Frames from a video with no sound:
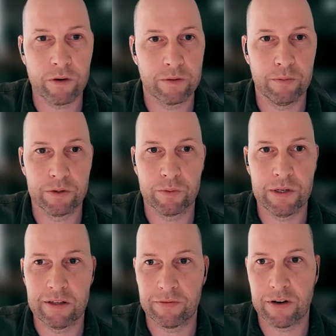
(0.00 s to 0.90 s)
port
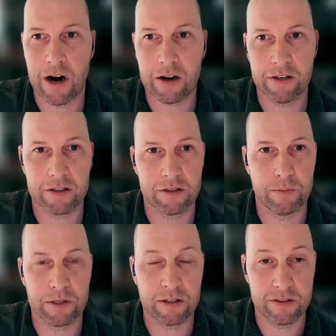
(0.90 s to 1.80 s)
between different
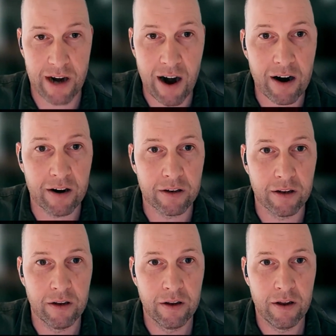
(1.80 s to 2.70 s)
architectures, because it's
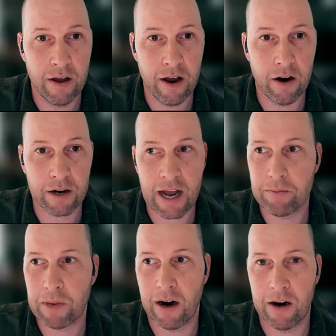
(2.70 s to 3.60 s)
hard, or it
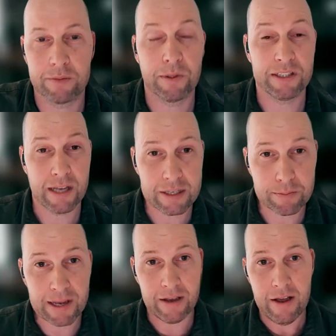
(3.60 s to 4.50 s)
can be hard,
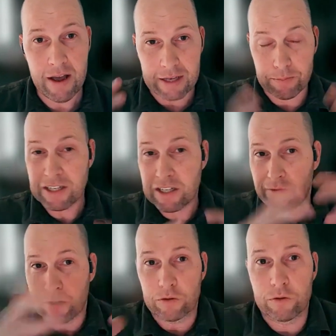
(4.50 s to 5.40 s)
especially
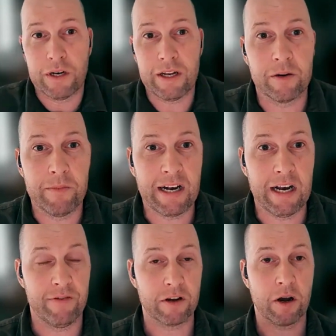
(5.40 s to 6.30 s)
if you don't do it
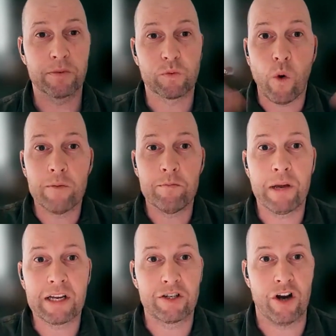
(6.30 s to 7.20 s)
incrementally. It becomes one
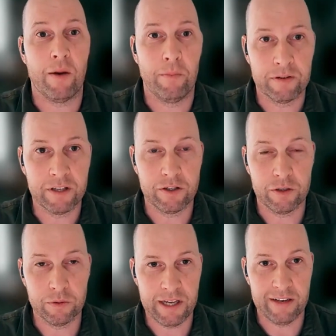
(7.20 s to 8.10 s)
big job that
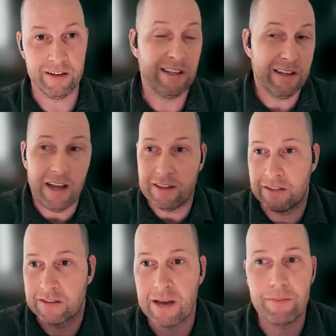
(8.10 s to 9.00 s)
you do at the end. And
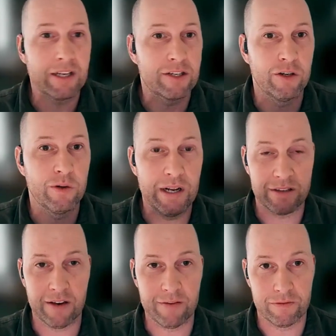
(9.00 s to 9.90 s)
it's the same, like Jean-Noel
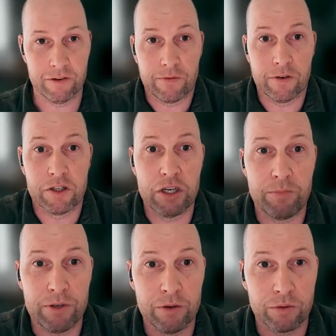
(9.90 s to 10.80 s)
said, for the
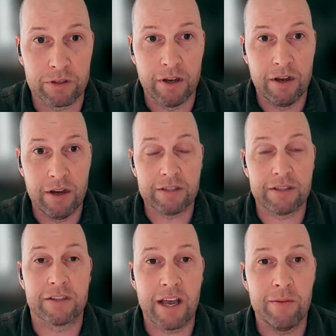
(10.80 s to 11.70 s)
GPUs.
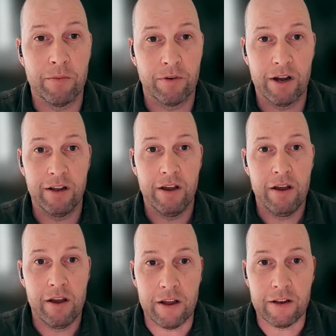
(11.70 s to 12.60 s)
It's the same, right?
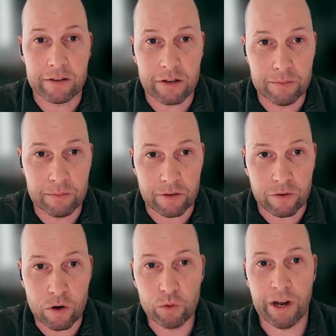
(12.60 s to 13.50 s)
In the terms
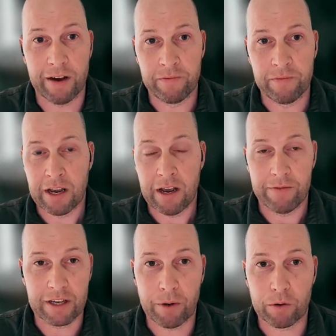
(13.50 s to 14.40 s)
of CUDA,
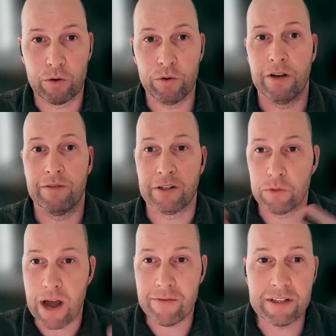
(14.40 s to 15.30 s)
you think about CUDA. If I
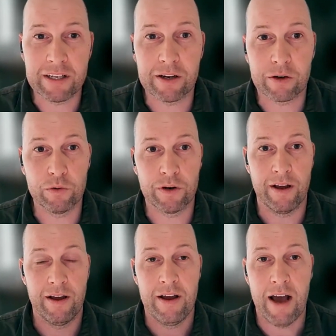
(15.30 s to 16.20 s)
do everything in
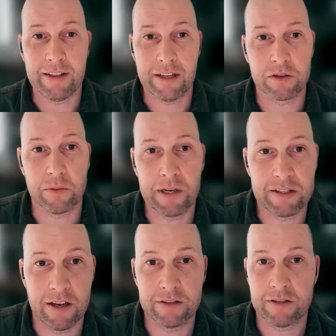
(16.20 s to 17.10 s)
CUDA, and then
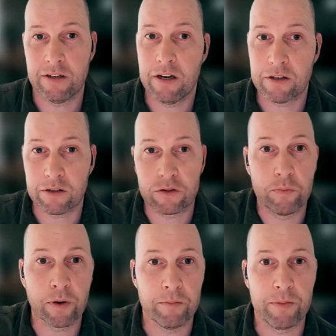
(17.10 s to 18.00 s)
somebody says, here's
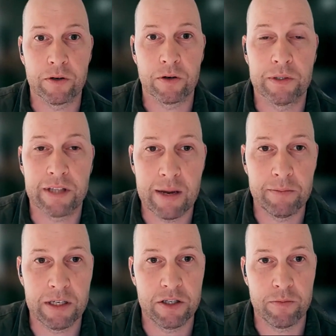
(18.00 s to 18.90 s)
a supercomputer with
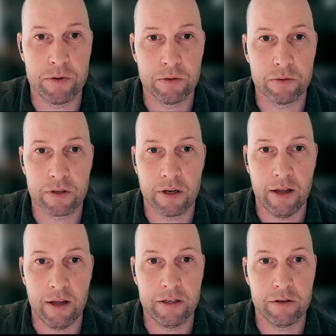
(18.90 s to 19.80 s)
AMD GPUs,
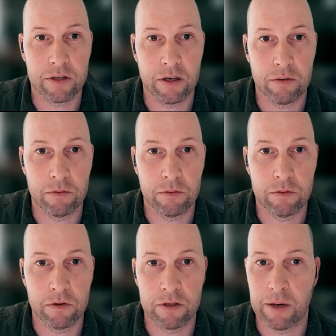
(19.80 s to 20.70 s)
and then you say,
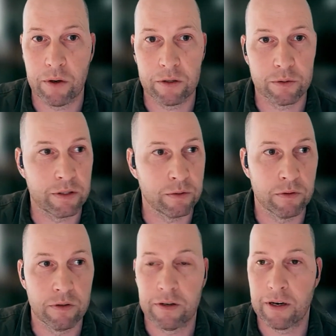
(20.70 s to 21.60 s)
well, now what do I
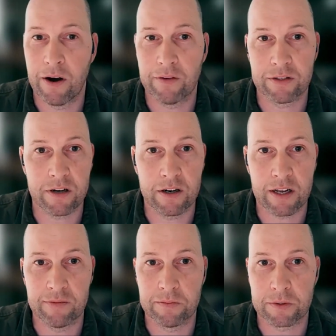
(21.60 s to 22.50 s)
do? Now I have to start
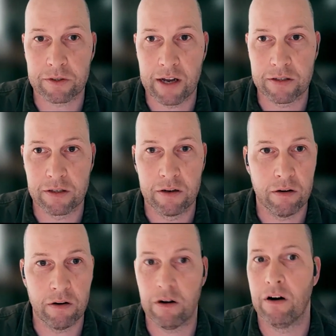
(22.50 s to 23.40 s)
again from scratch.
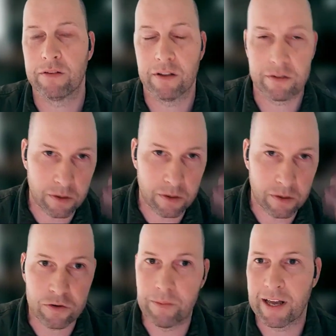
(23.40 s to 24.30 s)
Oh, that's so
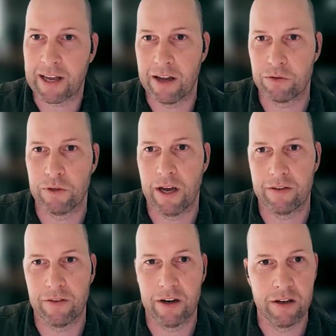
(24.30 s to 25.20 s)
much trouble. I can't do
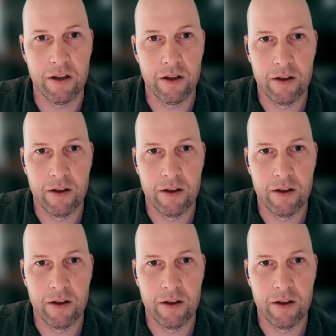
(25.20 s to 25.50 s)
that, right?